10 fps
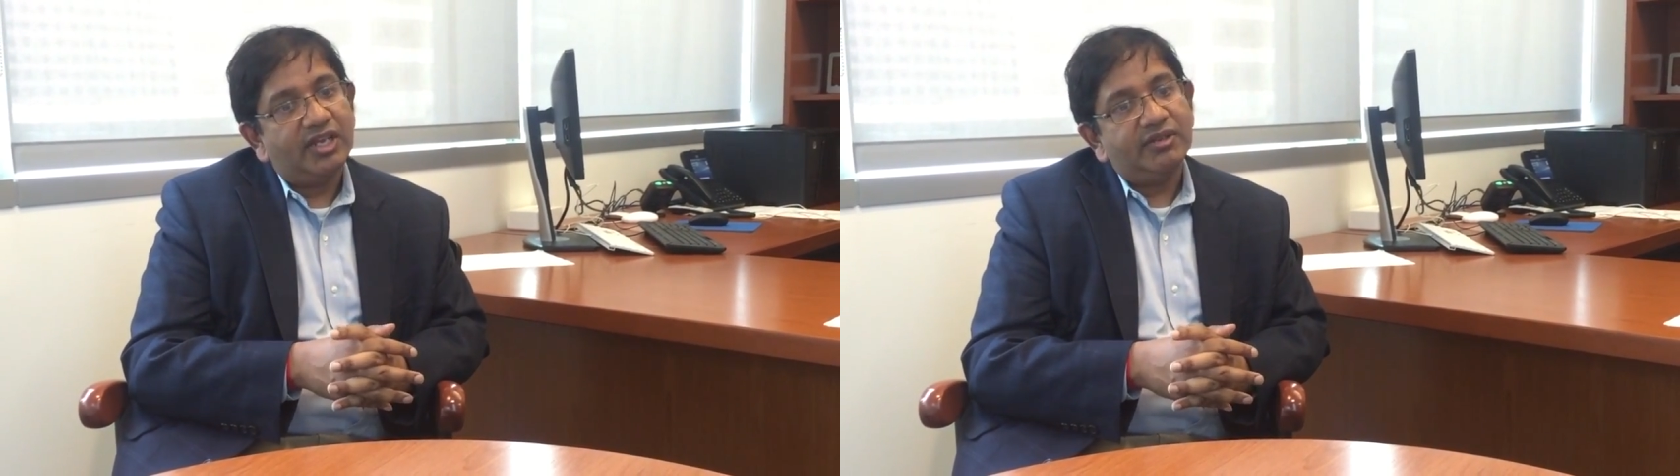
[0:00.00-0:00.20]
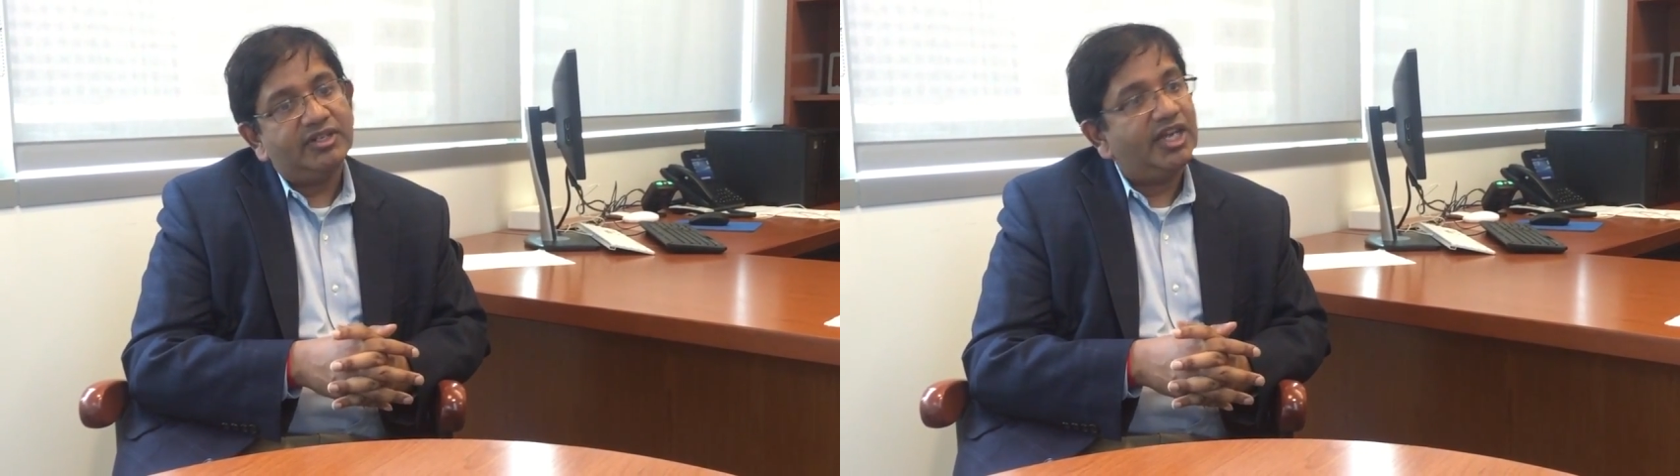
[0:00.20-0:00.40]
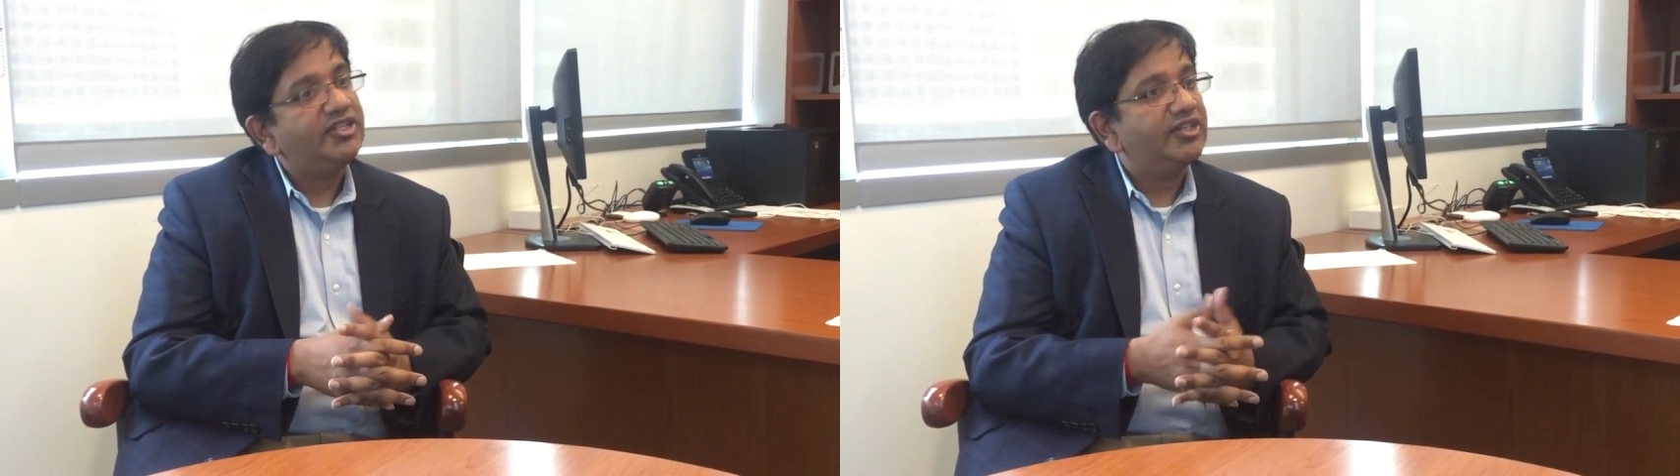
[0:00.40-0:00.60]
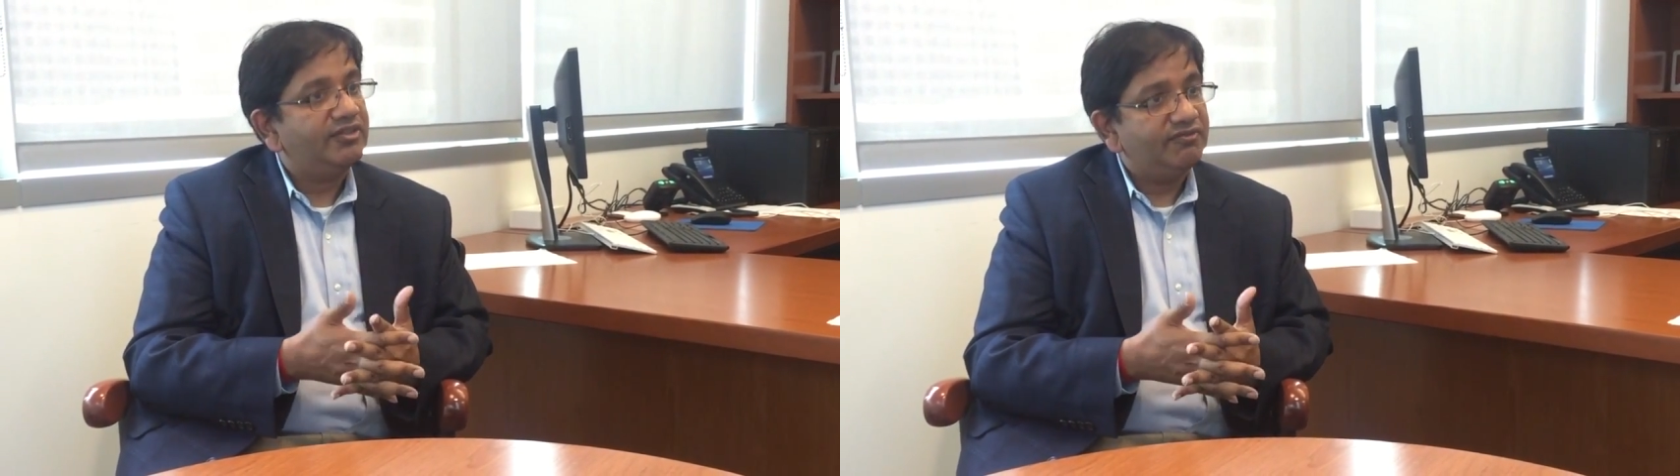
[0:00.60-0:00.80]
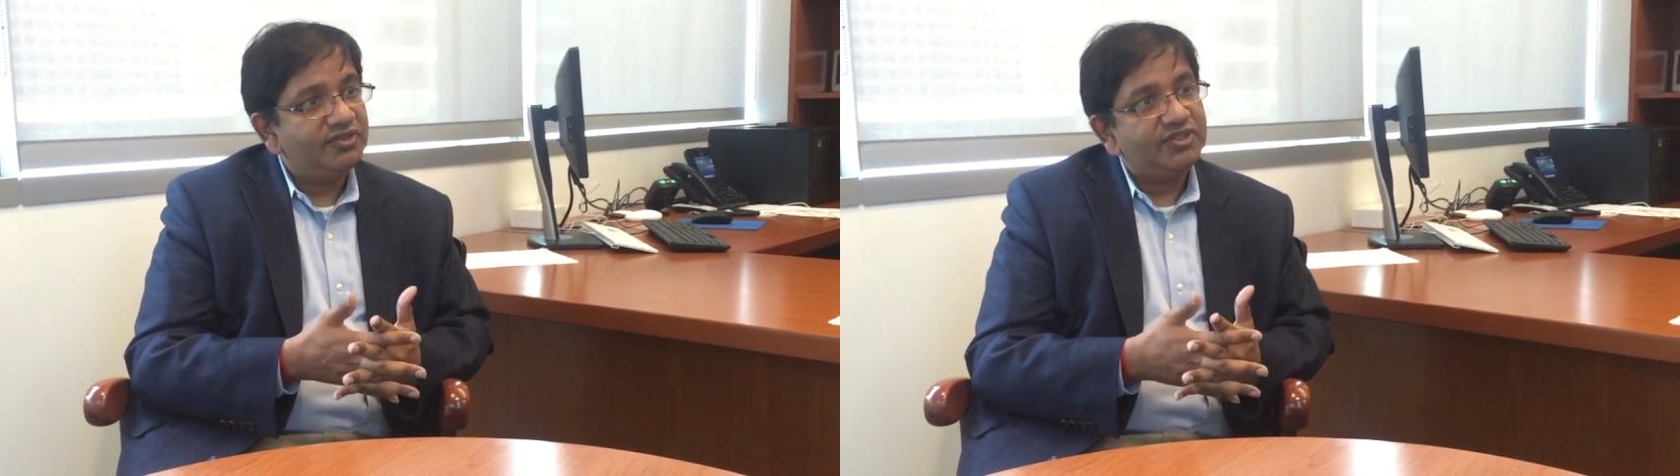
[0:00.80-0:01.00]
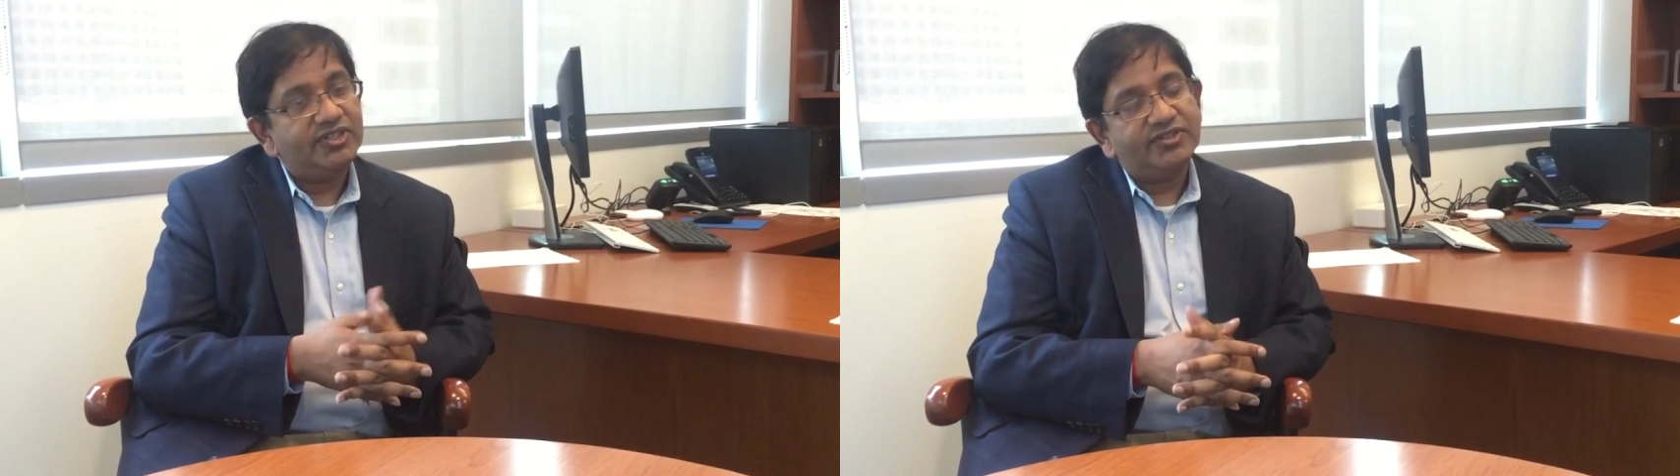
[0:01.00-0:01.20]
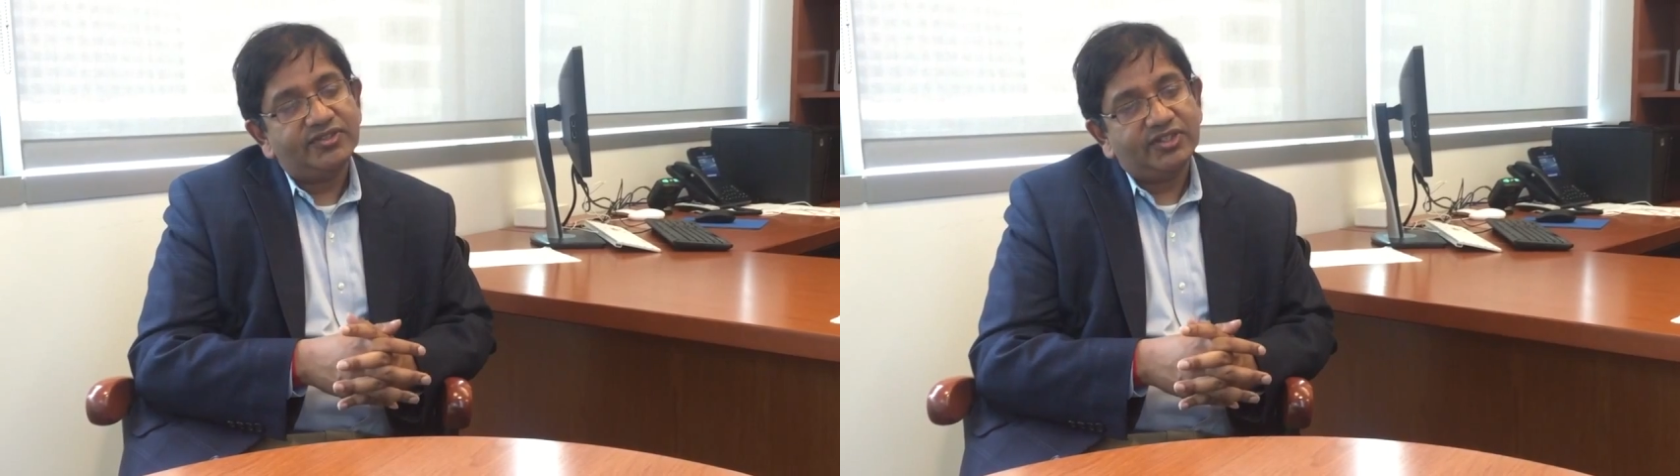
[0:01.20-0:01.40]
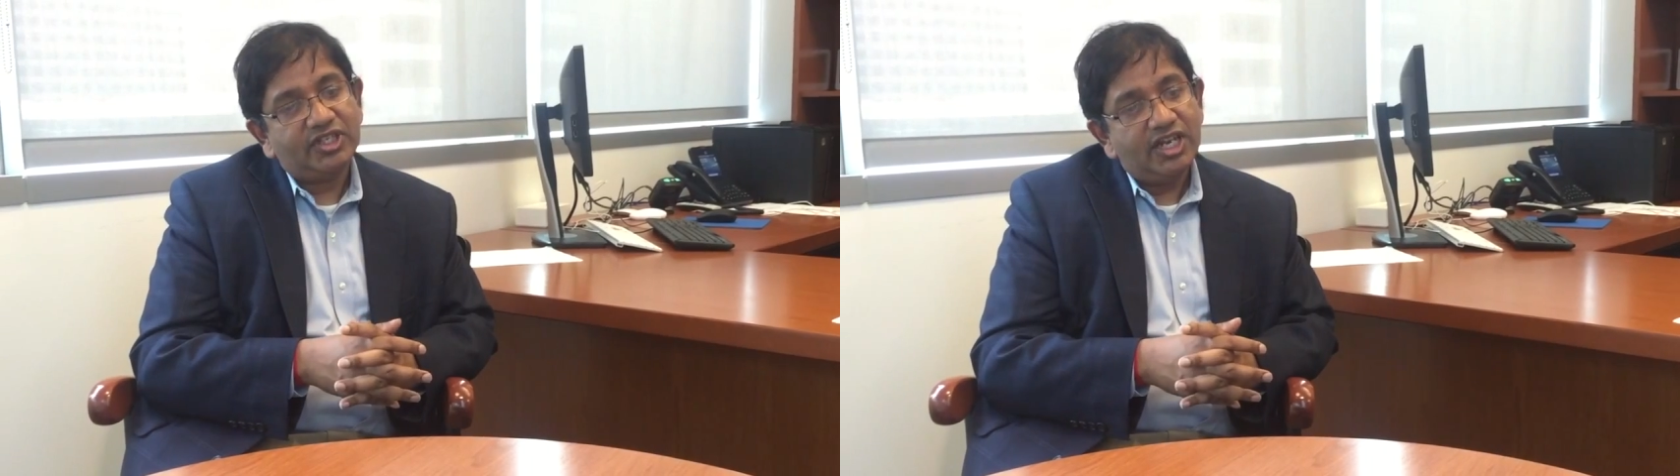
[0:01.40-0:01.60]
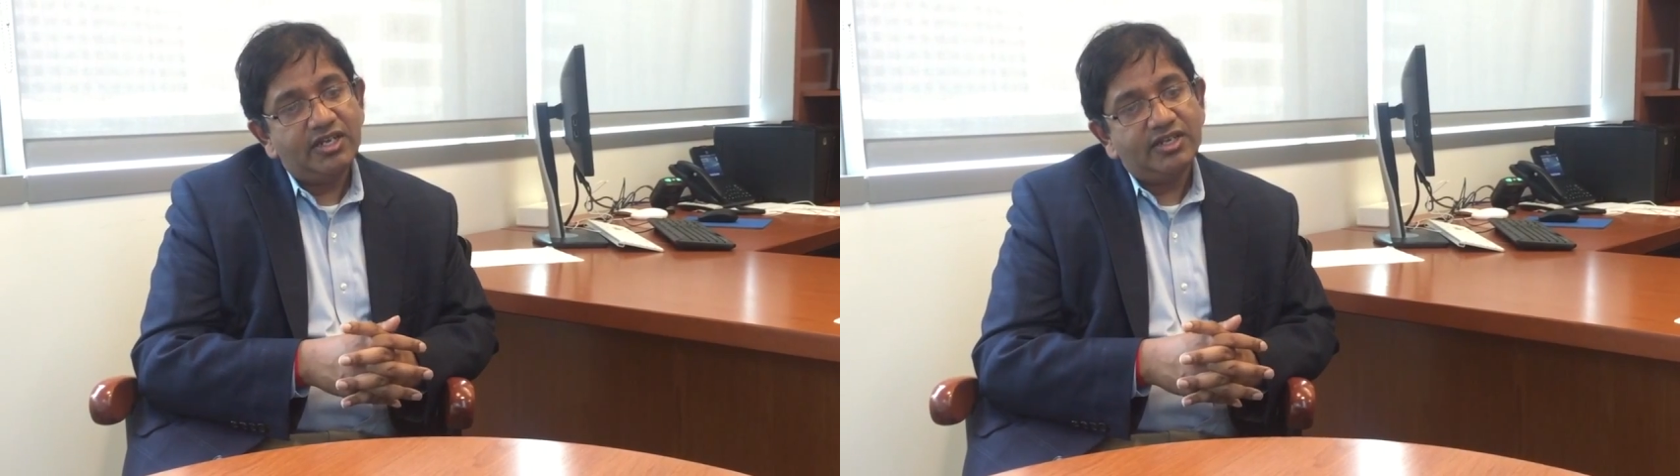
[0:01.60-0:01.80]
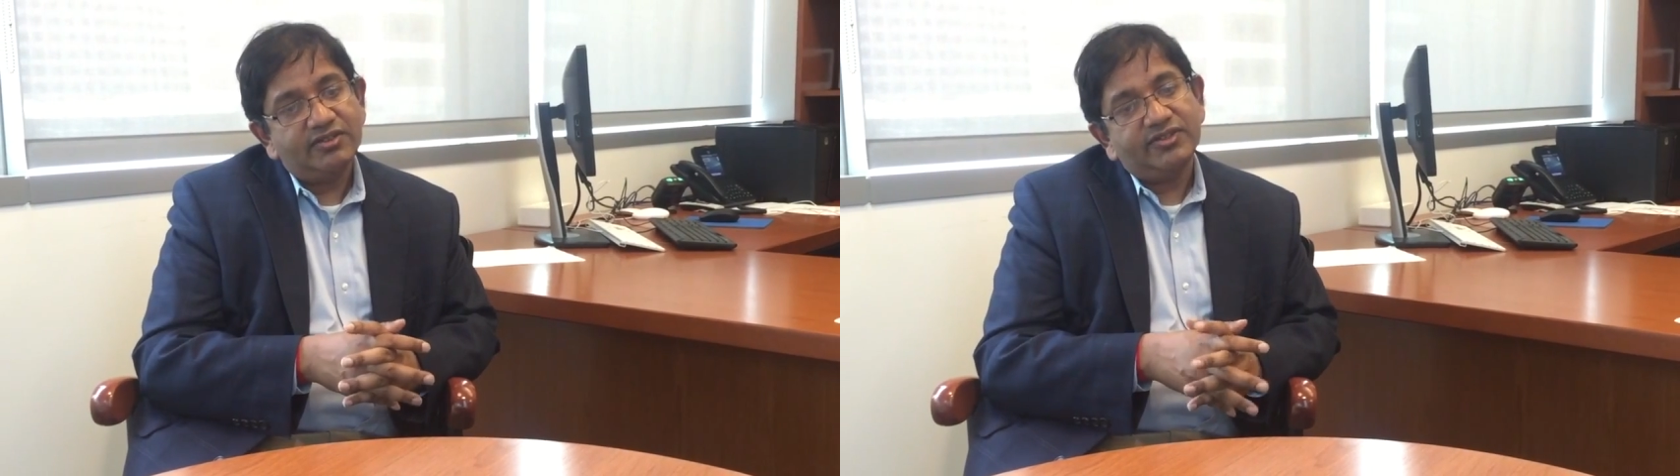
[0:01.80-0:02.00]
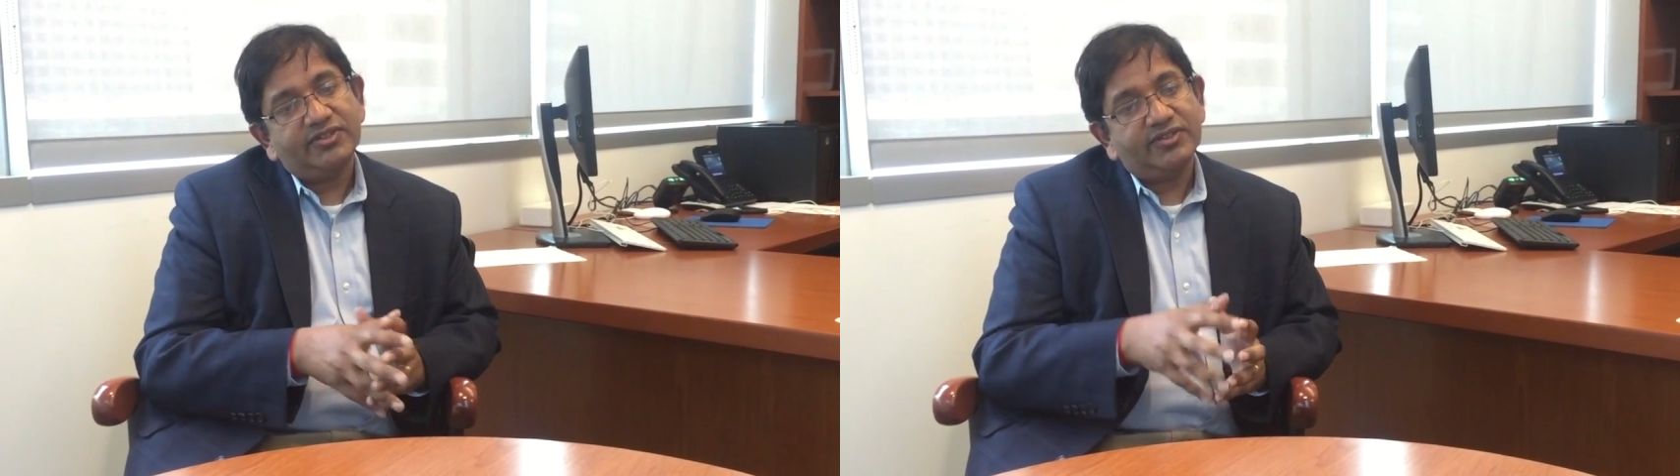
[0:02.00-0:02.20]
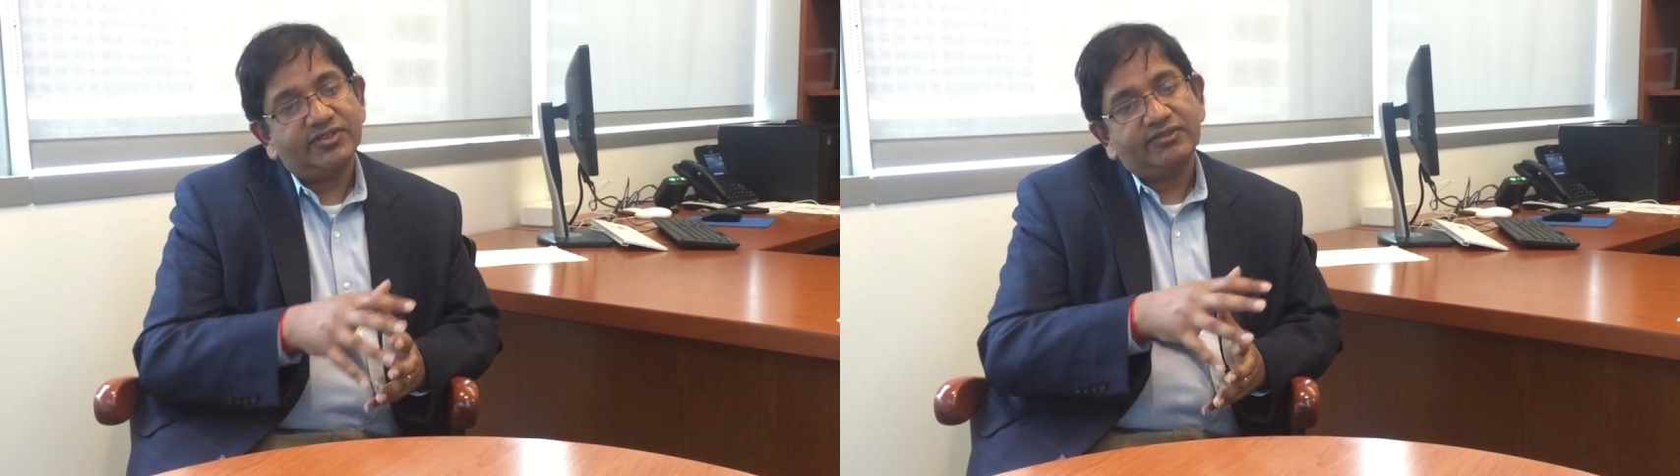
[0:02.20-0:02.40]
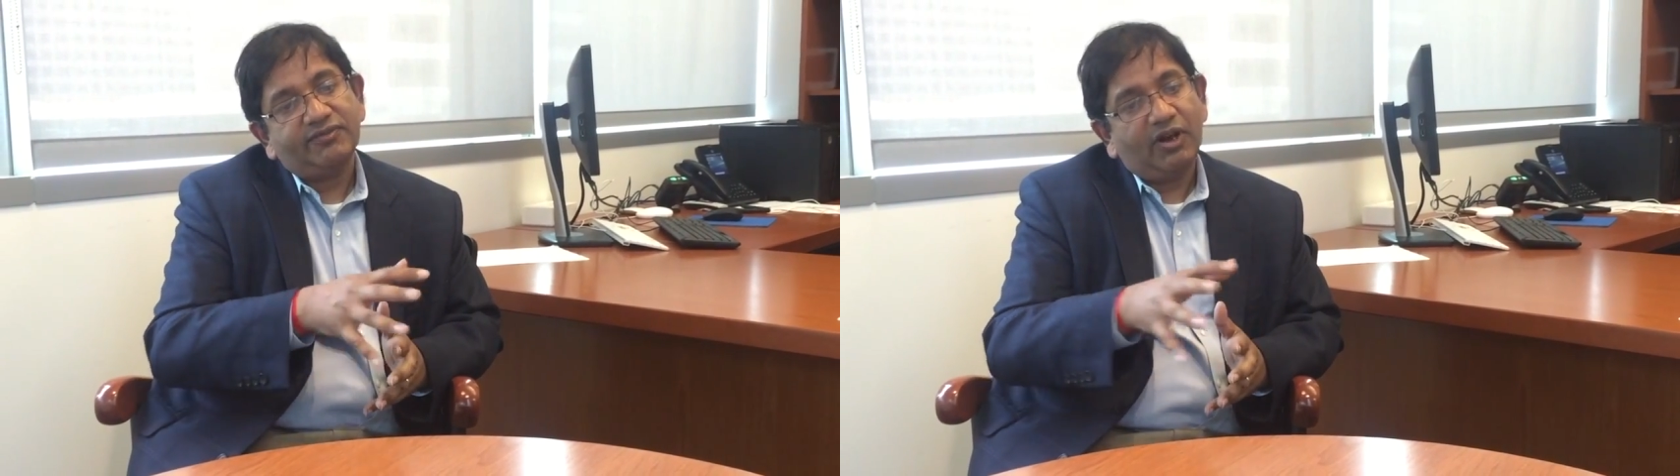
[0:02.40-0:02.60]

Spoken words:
and Digestive Diseases and Kidney Diseases